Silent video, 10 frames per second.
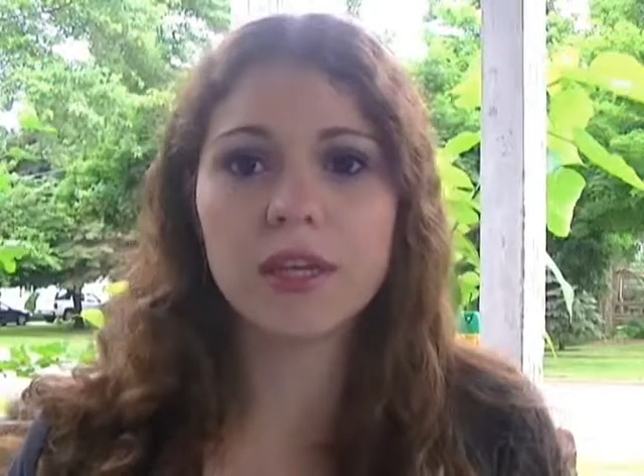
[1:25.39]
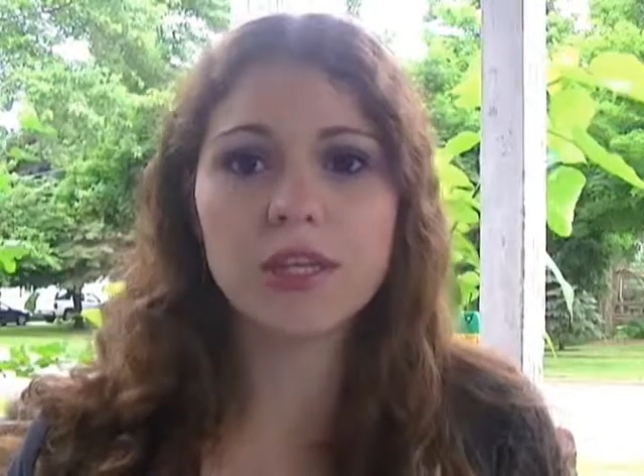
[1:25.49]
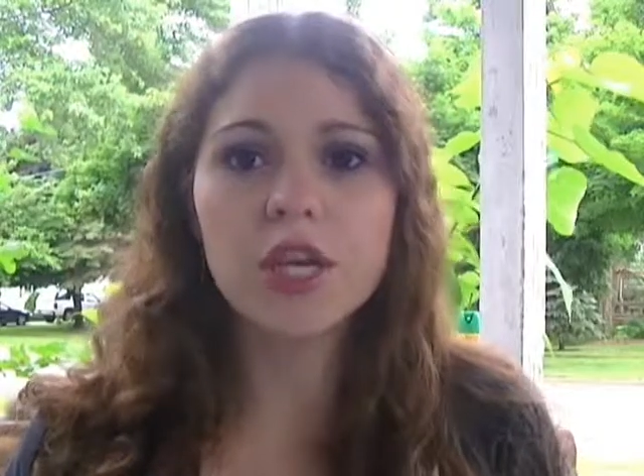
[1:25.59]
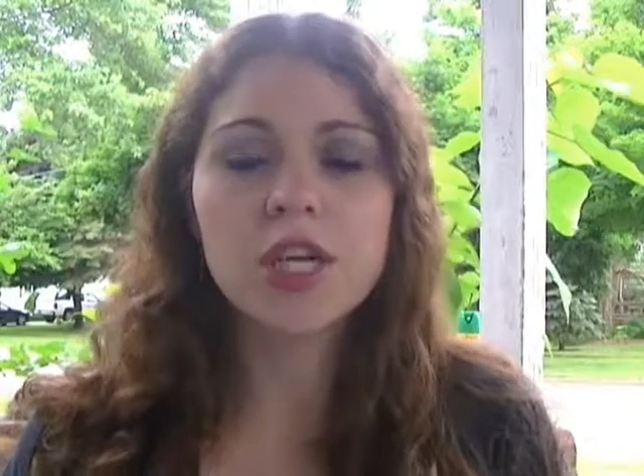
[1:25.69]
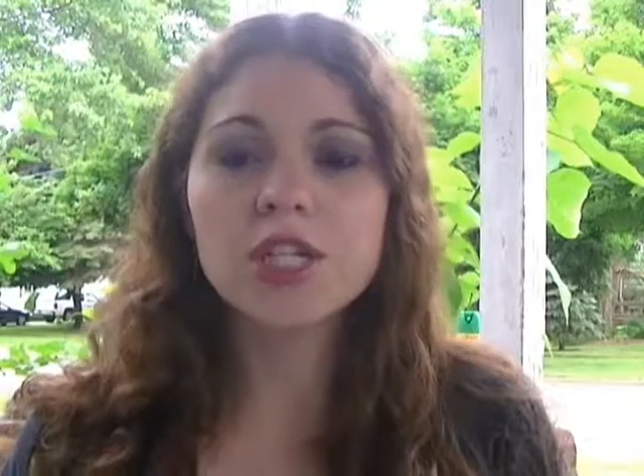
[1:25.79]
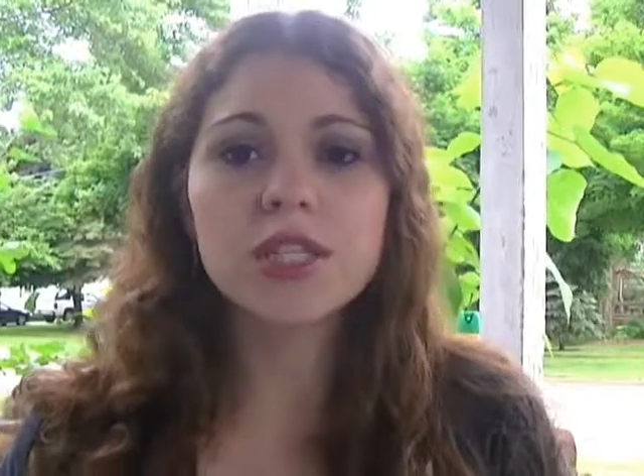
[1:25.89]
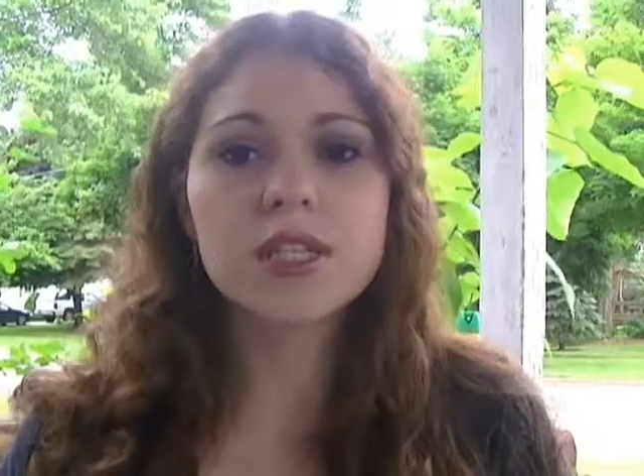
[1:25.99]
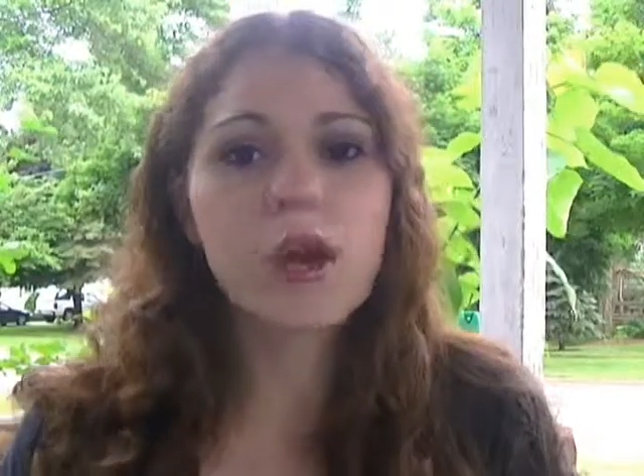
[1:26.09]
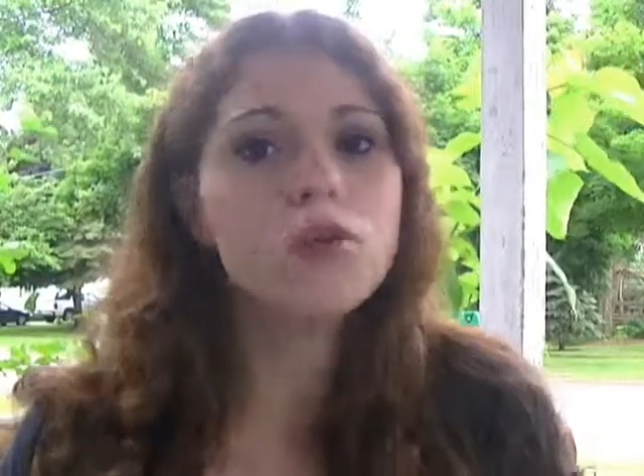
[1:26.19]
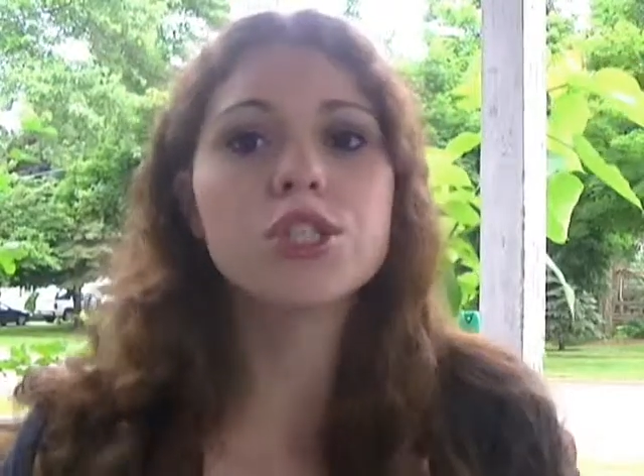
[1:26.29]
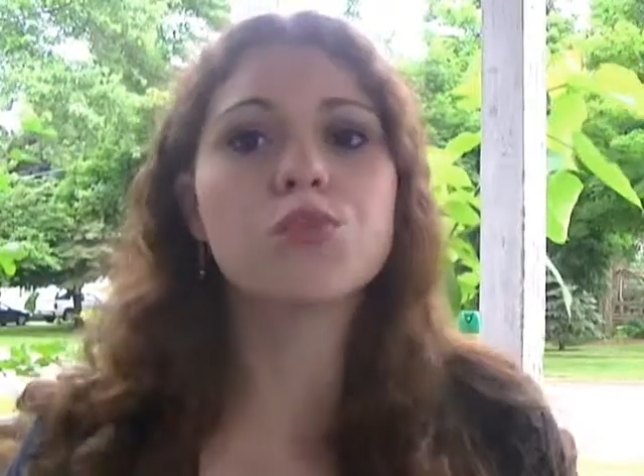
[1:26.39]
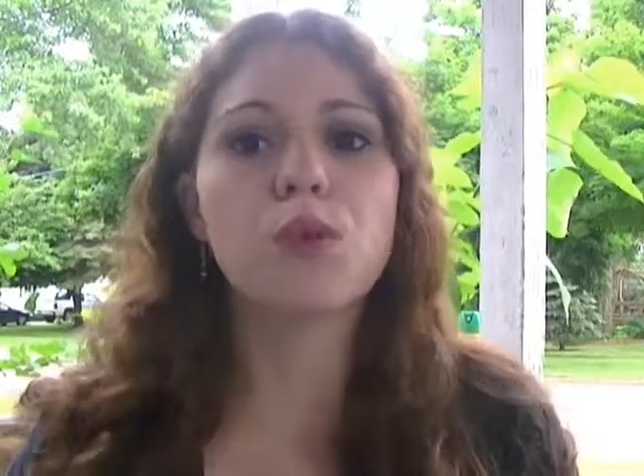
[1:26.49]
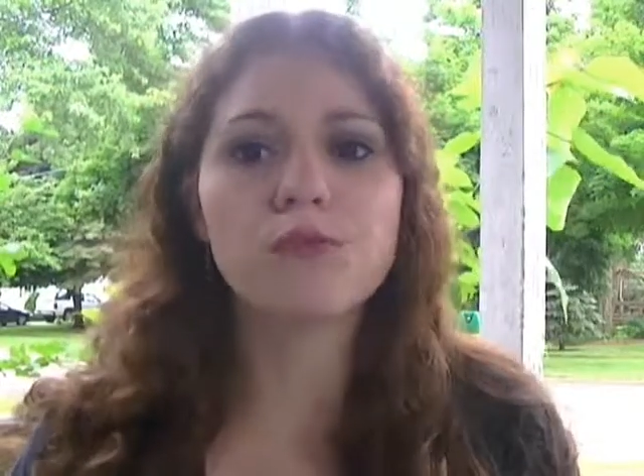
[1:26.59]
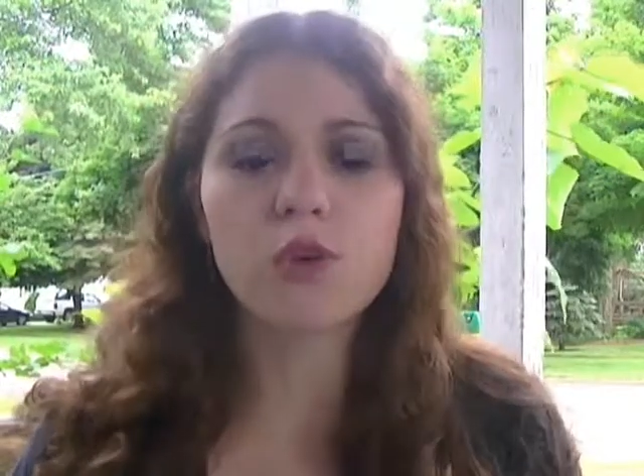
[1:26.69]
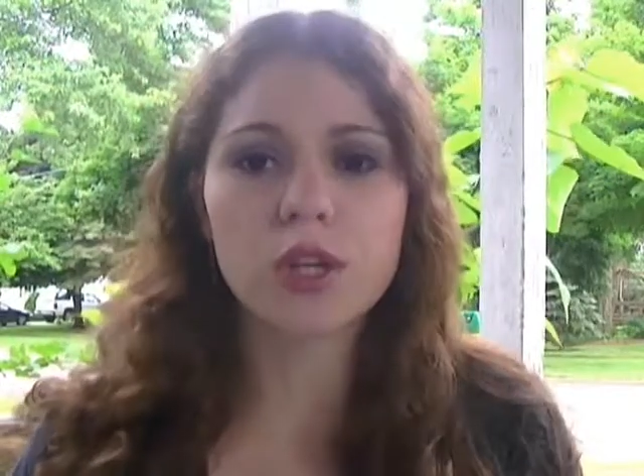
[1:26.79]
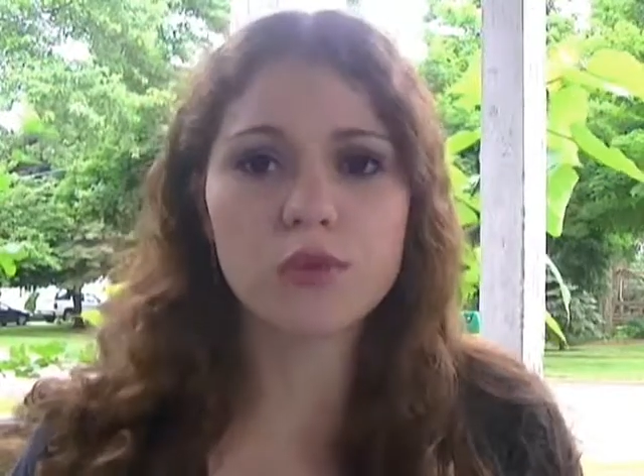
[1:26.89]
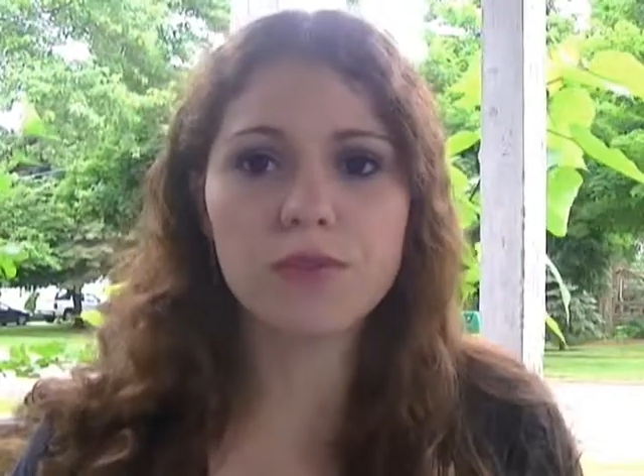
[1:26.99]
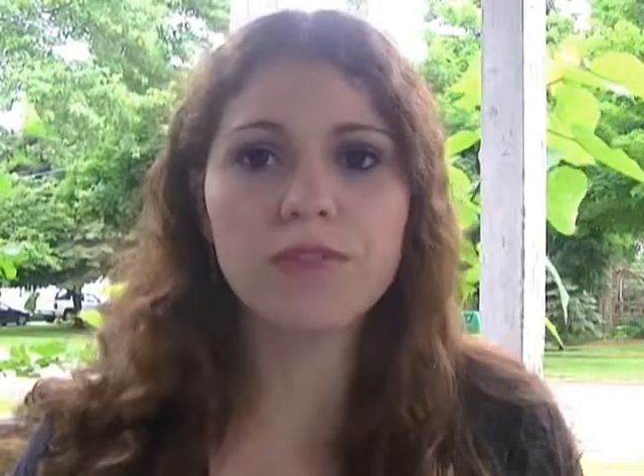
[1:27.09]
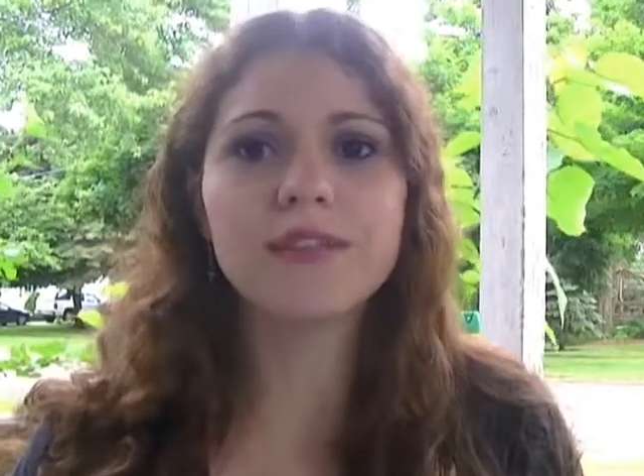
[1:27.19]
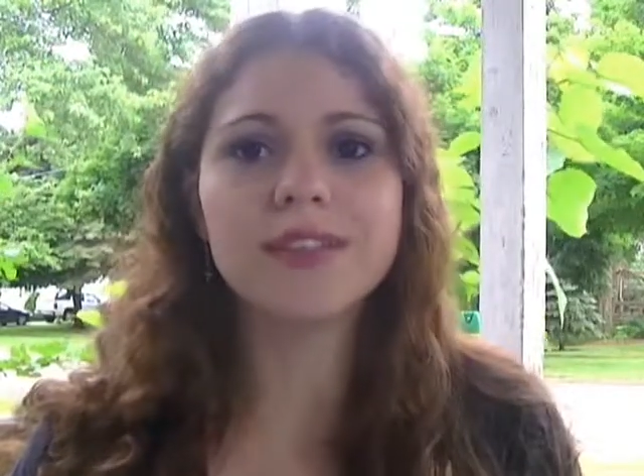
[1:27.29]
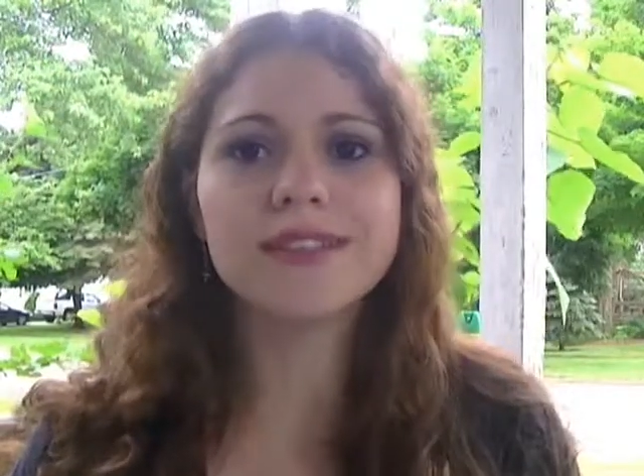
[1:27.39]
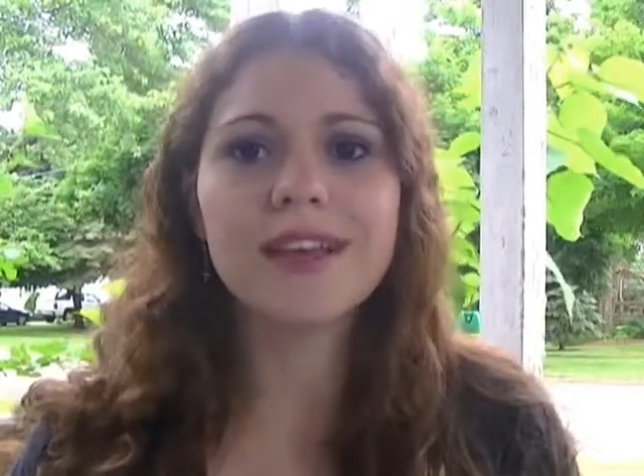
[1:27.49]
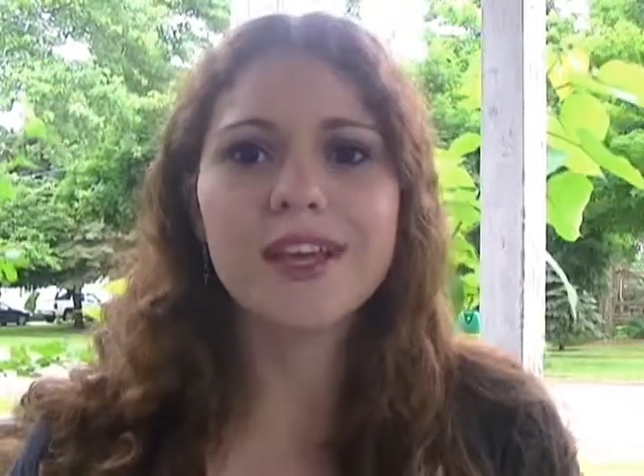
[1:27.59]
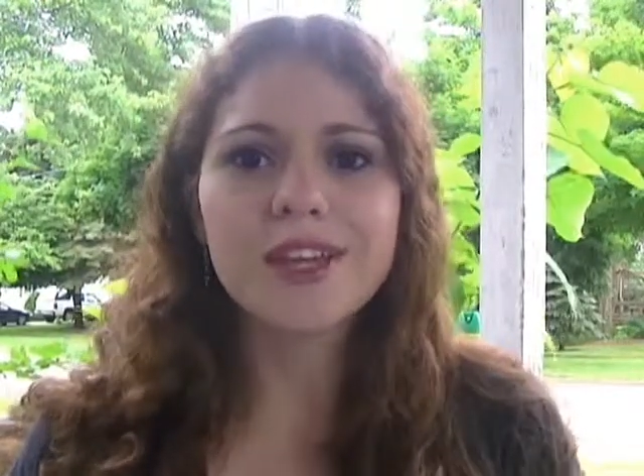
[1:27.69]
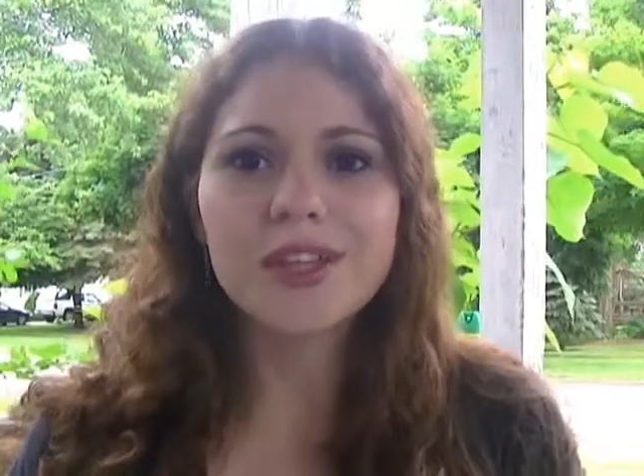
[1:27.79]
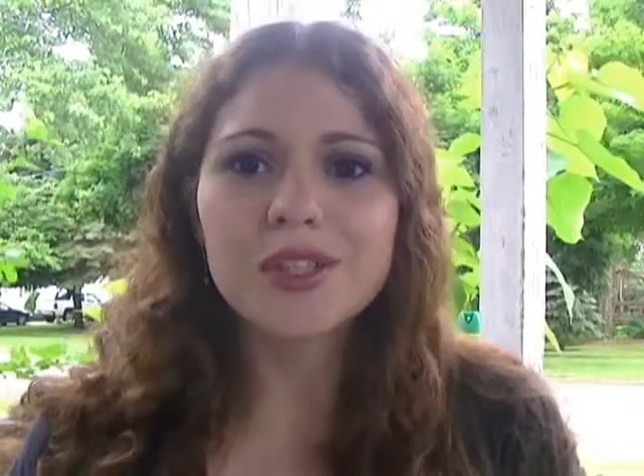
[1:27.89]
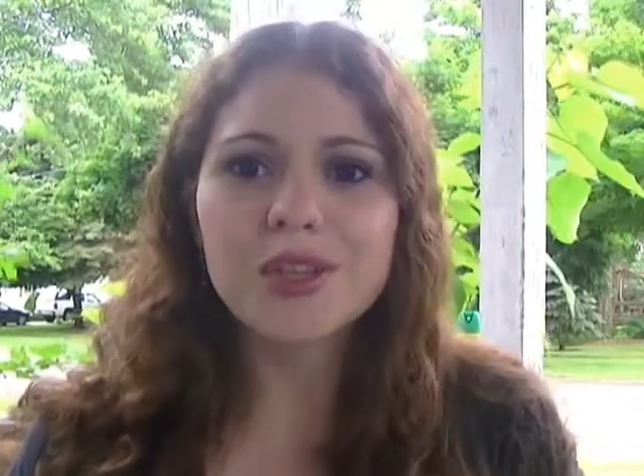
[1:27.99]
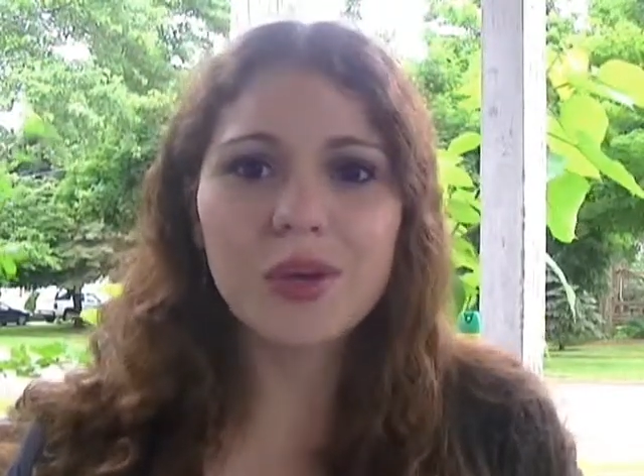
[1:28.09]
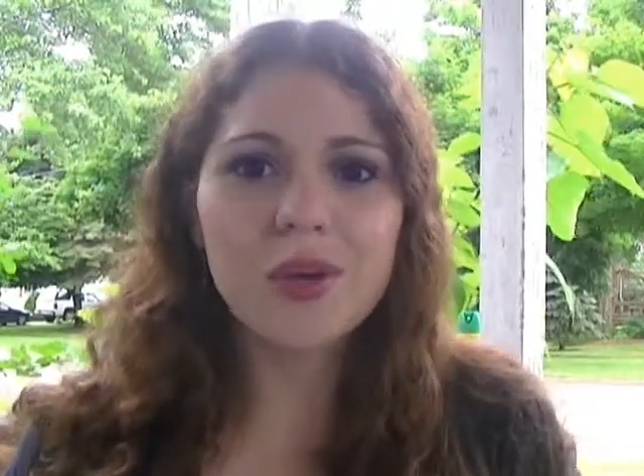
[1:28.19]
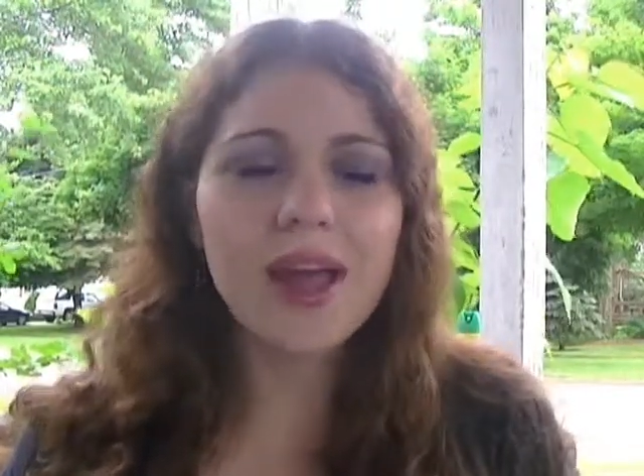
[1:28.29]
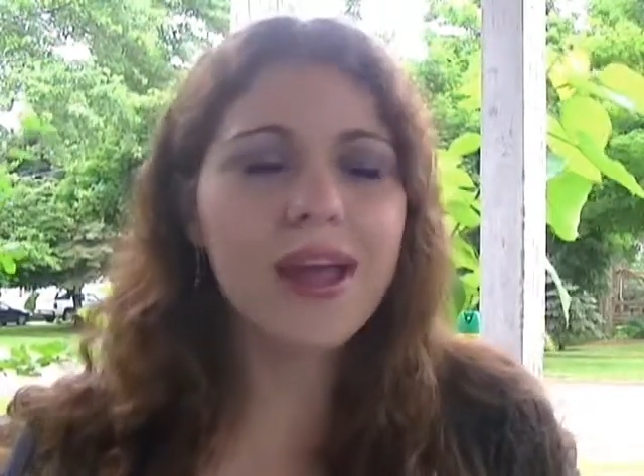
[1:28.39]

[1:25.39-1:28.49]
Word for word: And she said, "Oh, just 140s, 150s." So